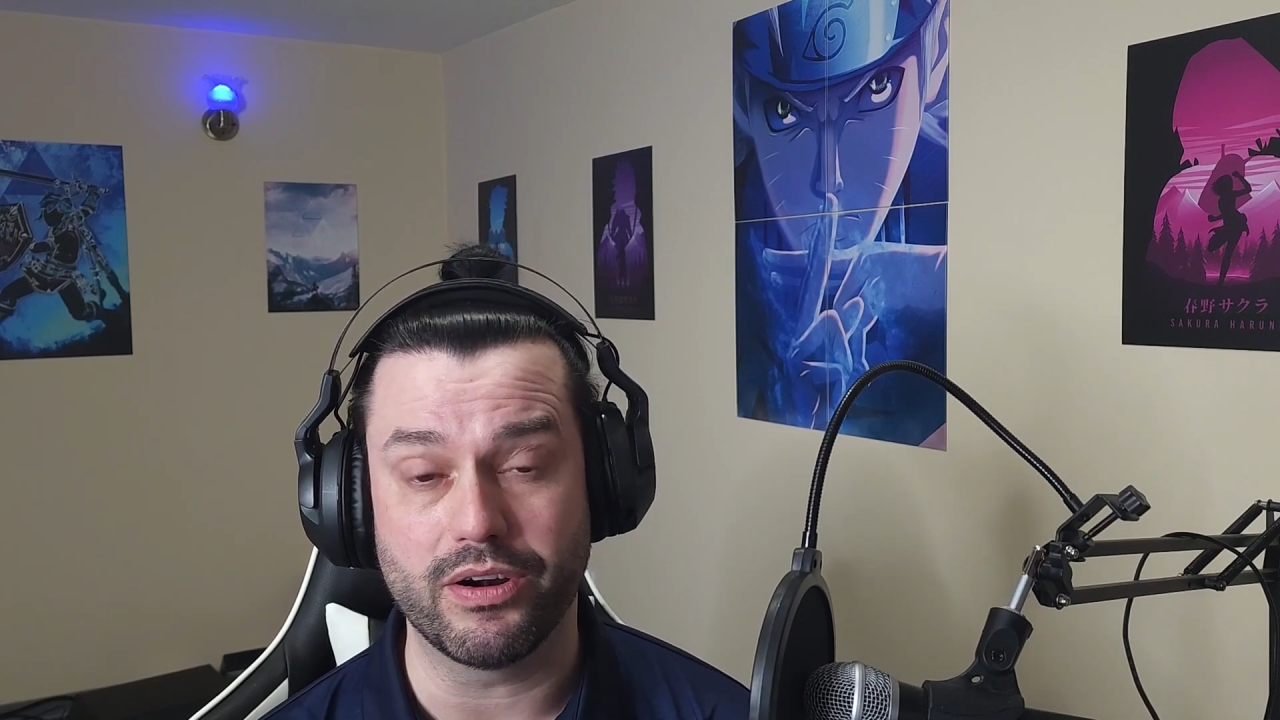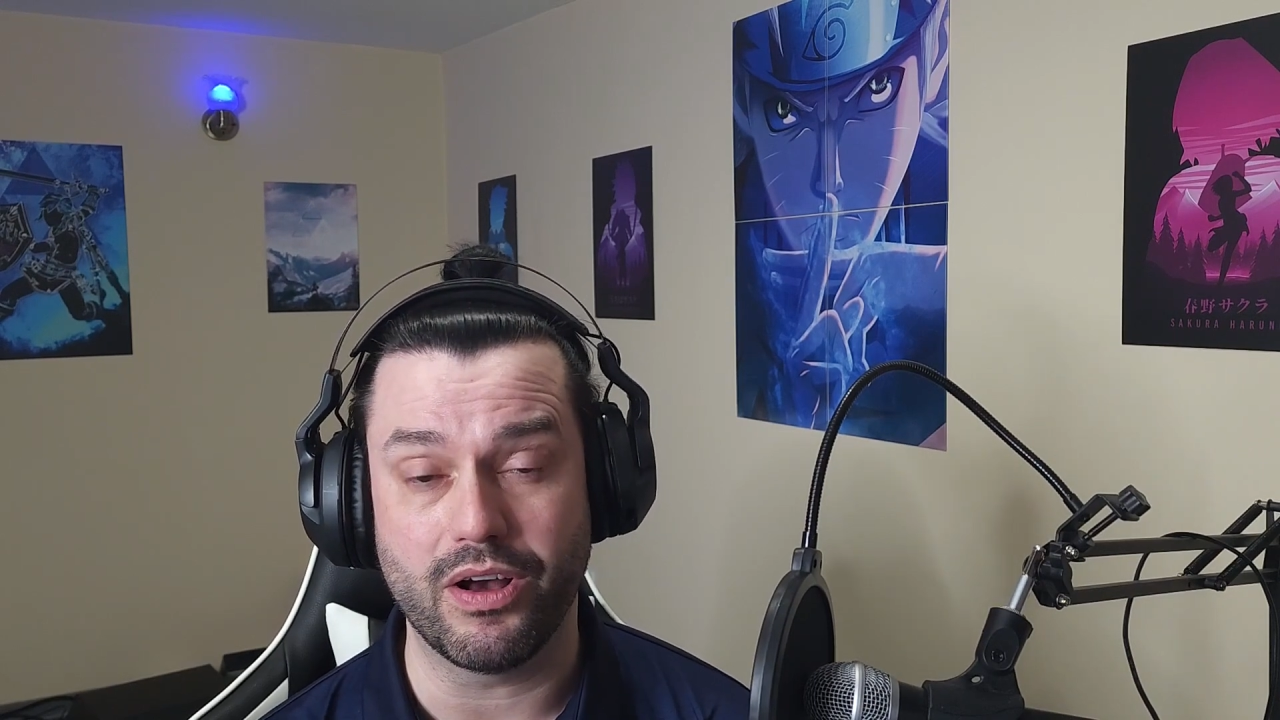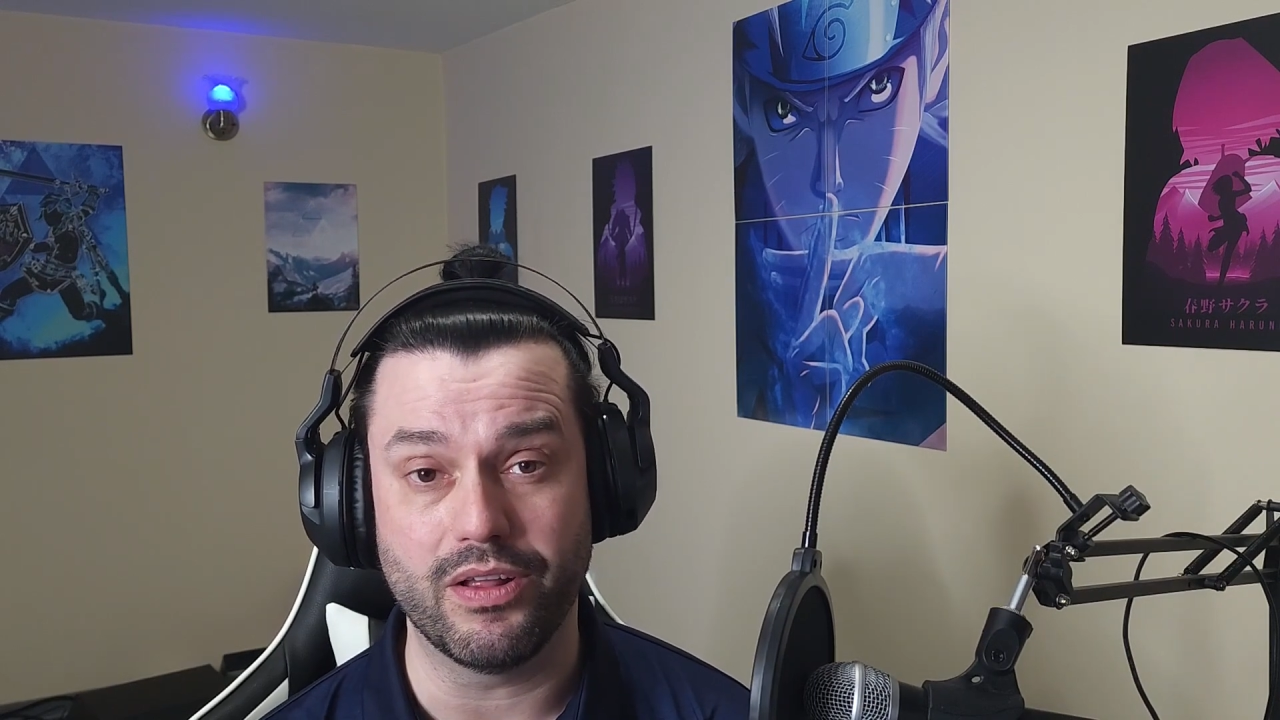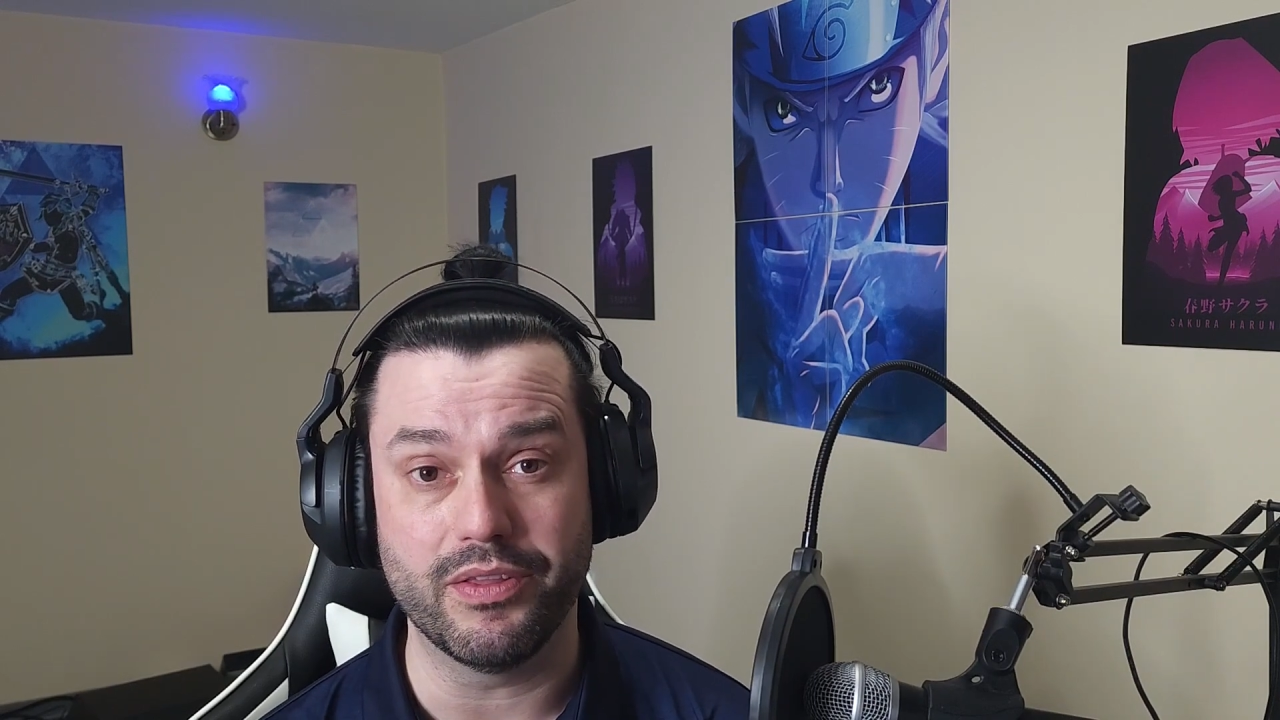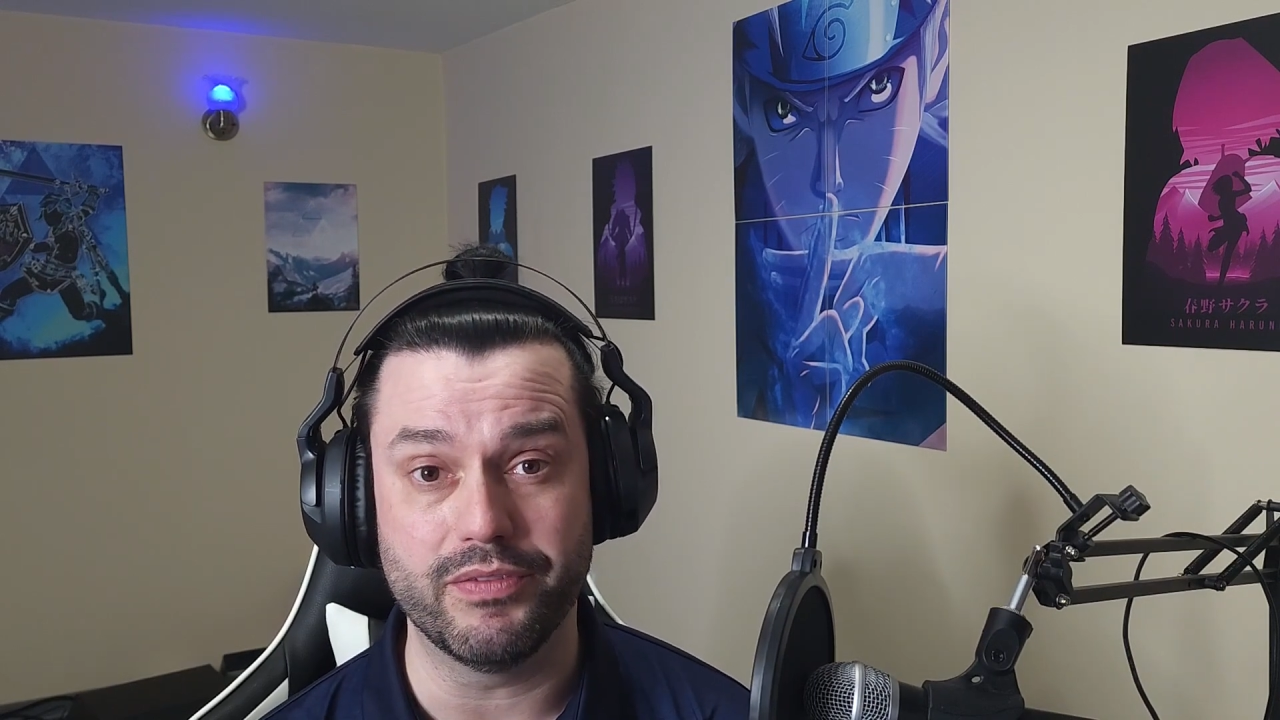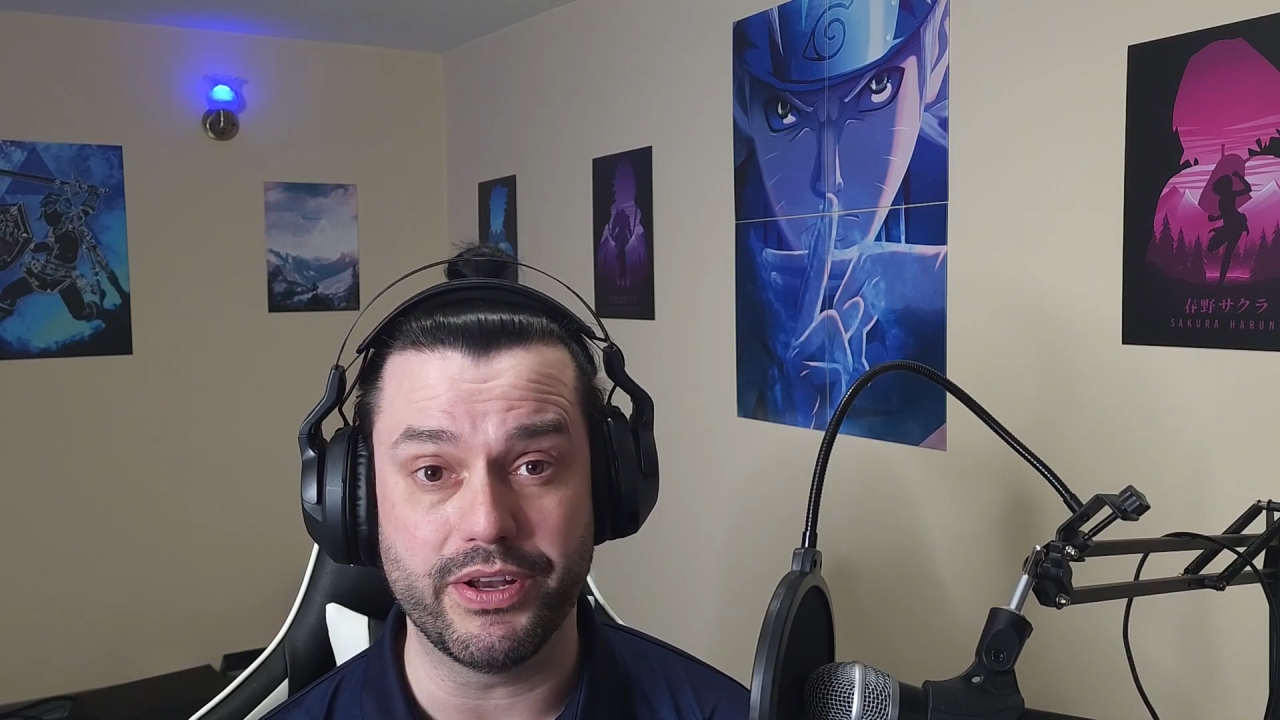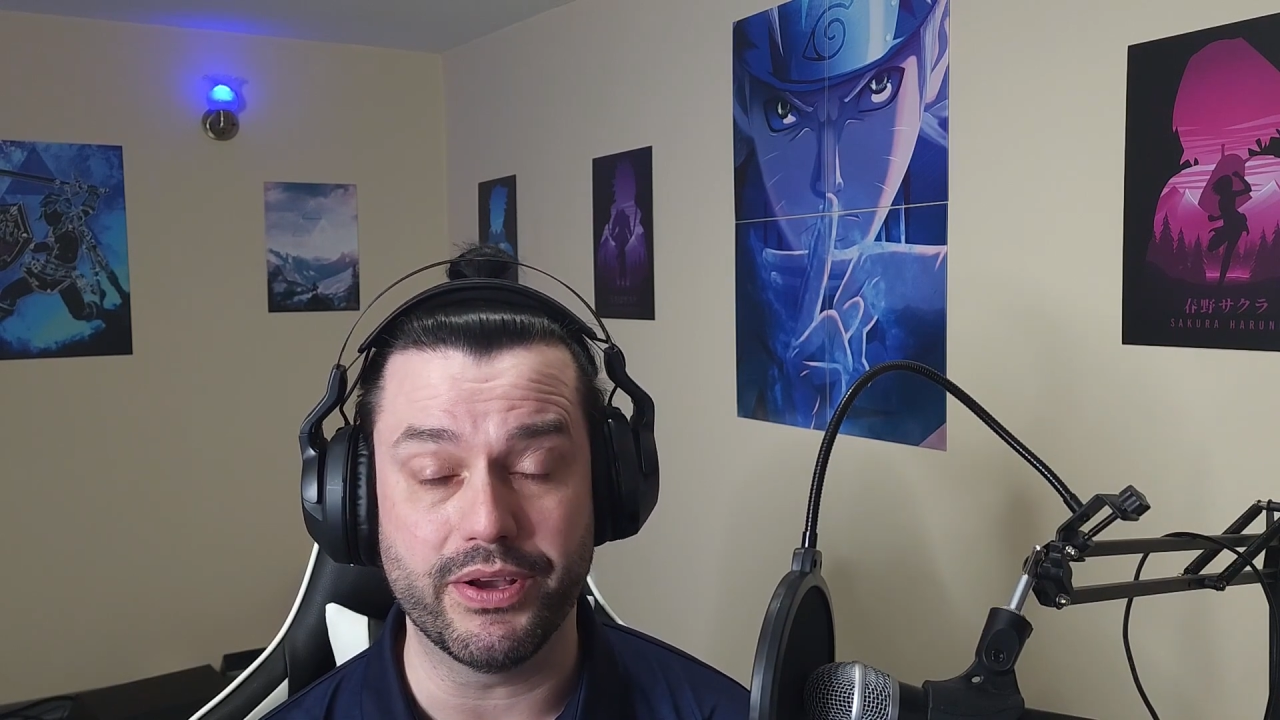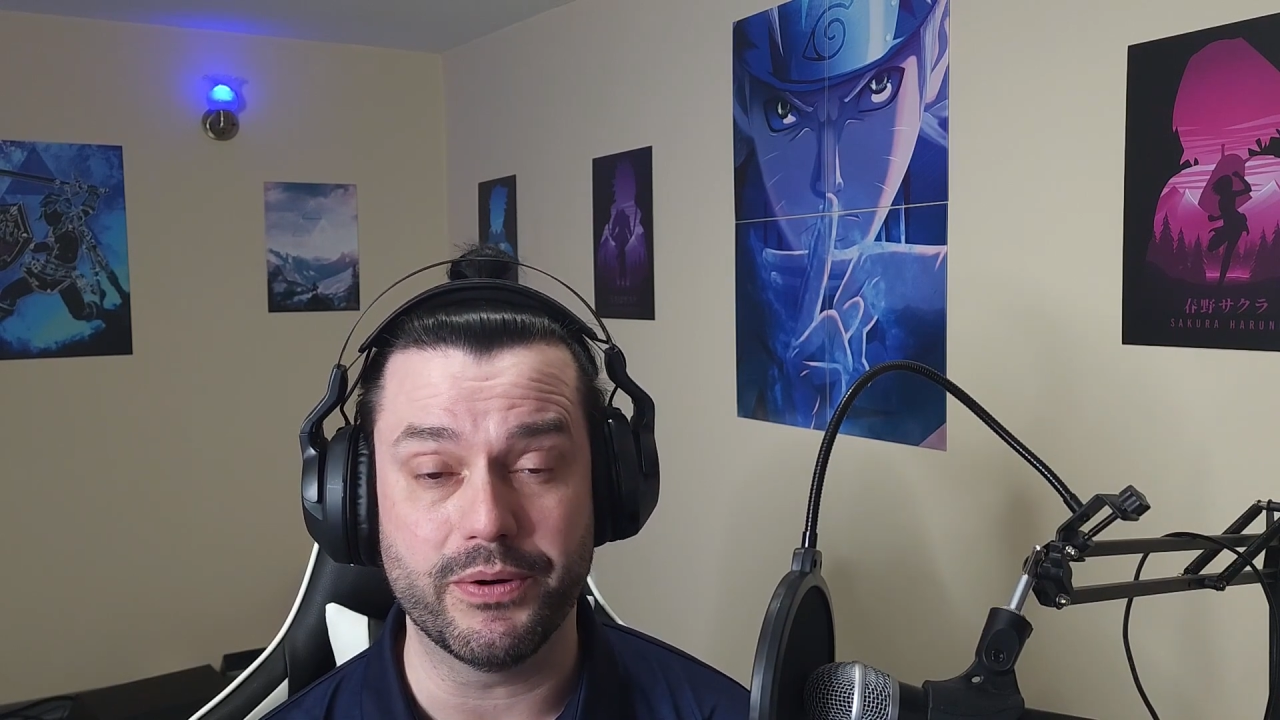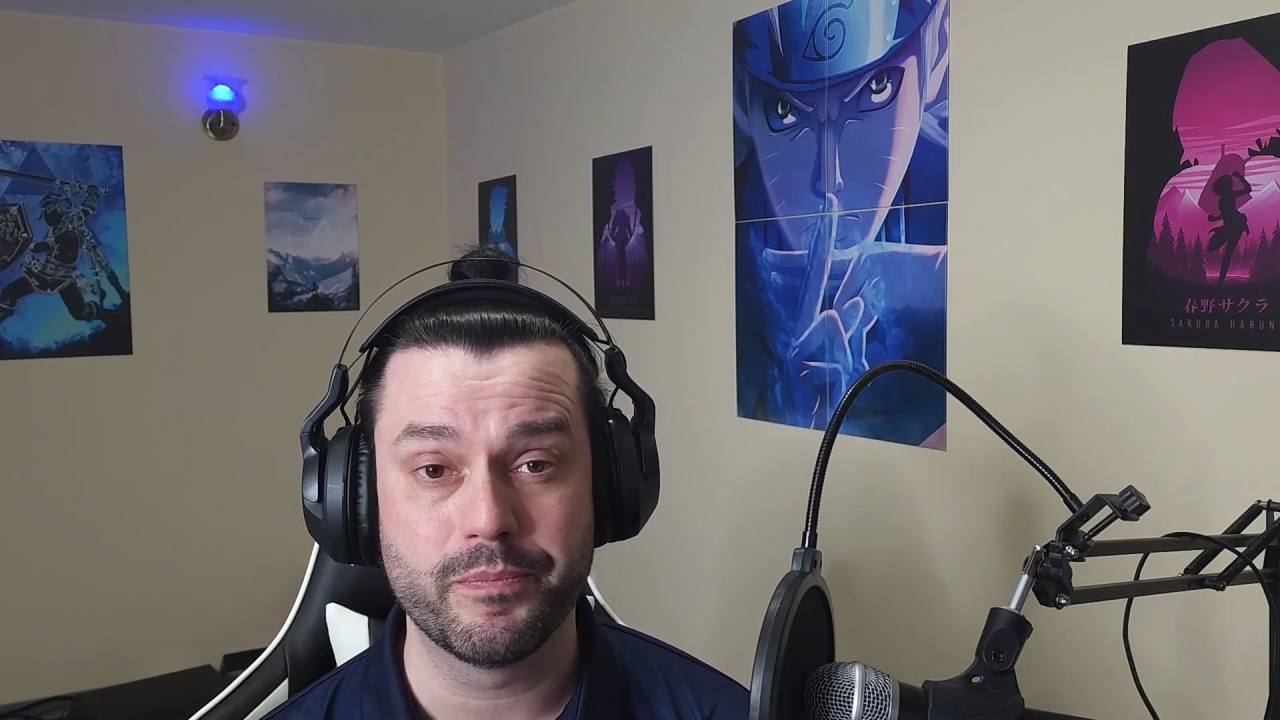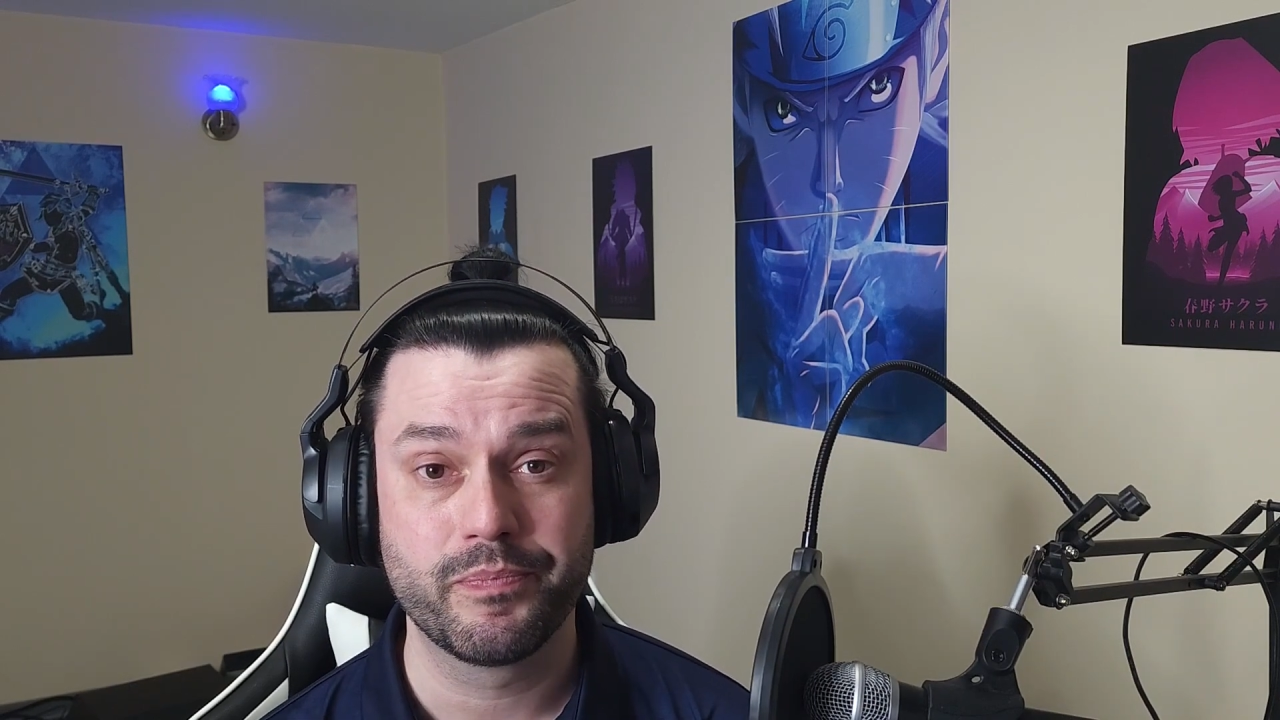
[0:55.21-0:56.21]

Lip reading: at all in the video.